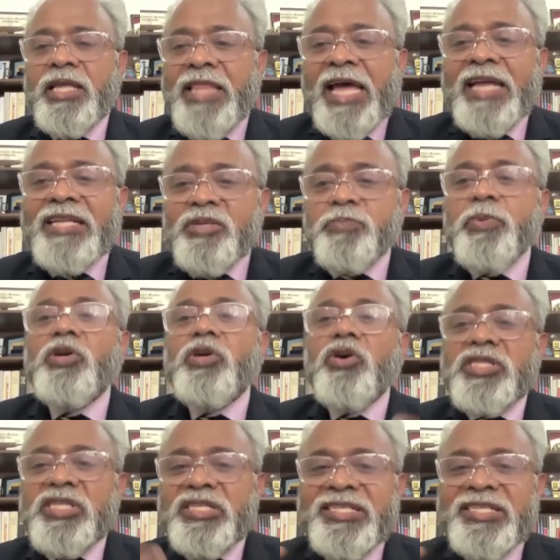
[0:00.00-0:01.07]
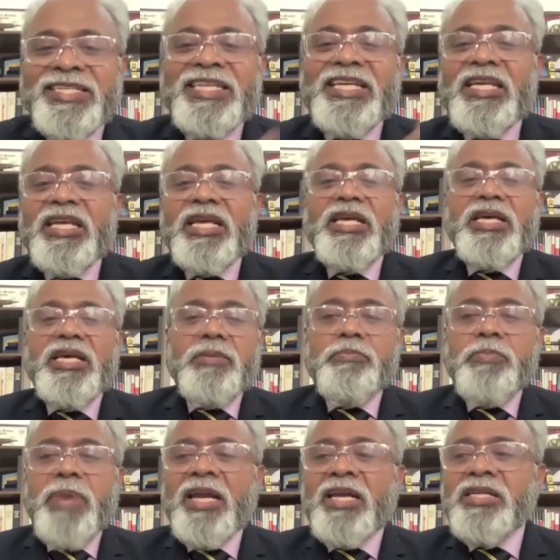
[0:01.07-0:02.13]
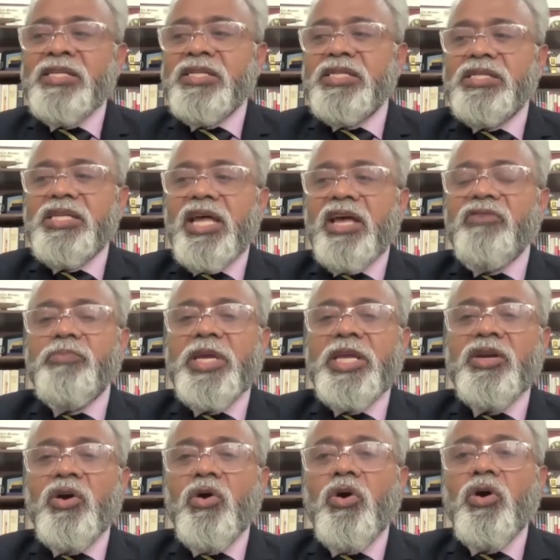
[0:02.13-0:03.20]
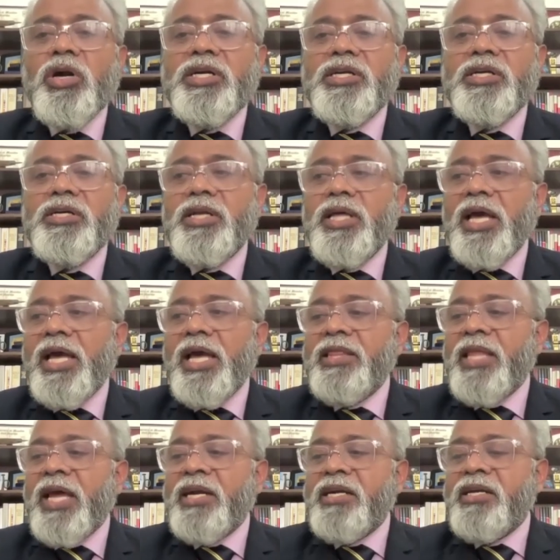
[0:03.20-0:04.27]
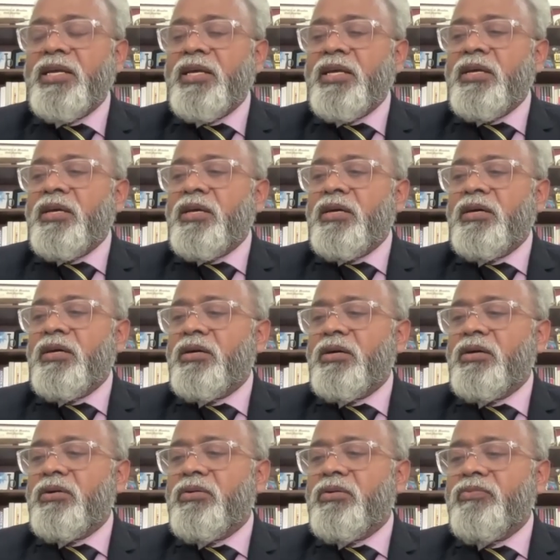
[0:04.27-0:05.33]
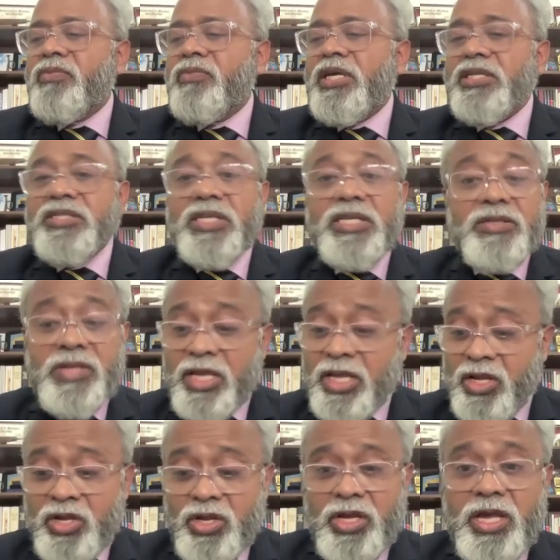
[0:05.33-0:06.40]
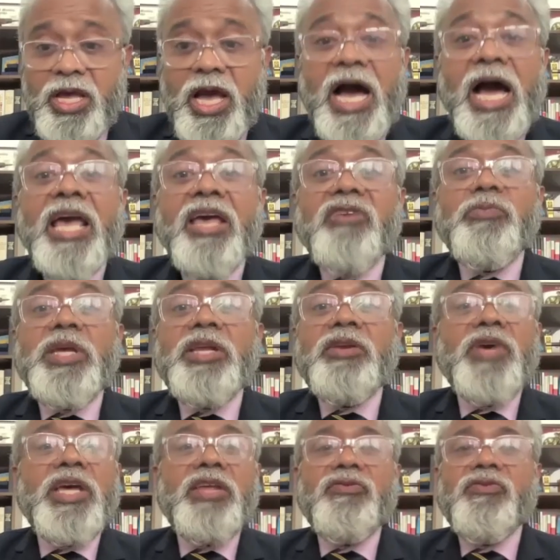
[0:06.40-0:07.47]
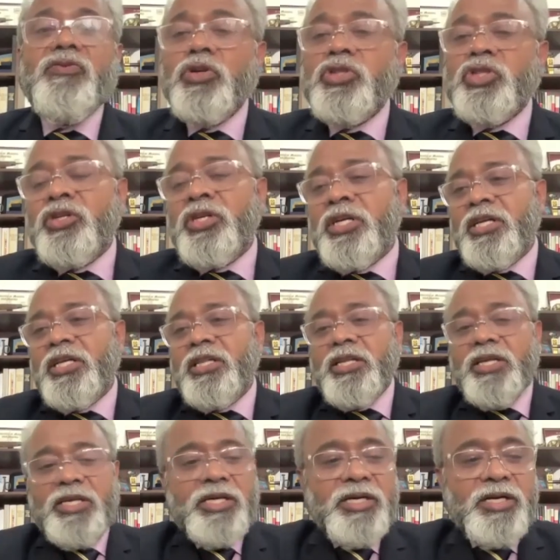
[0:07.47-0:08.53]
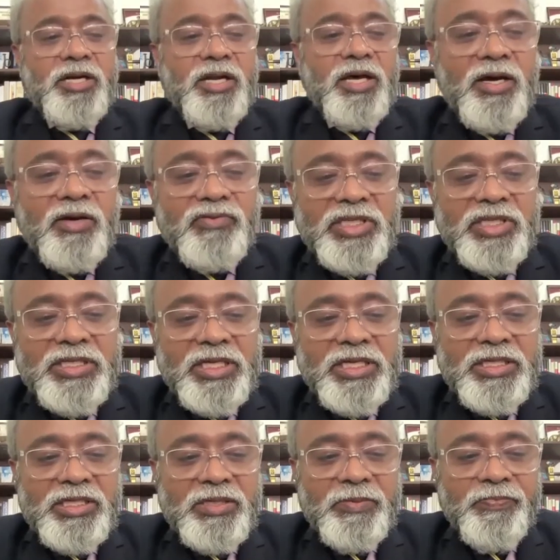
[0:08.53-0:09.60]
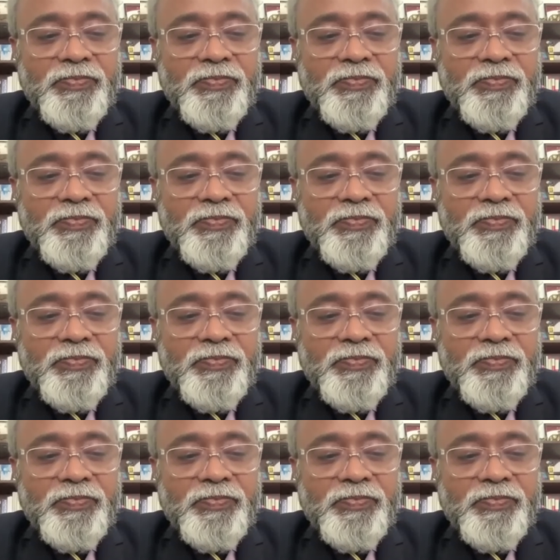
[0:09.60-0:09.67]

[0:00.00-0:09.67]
and that's because the sea balances have been altered and that uh, is i have been very fortunate in the year and a half since i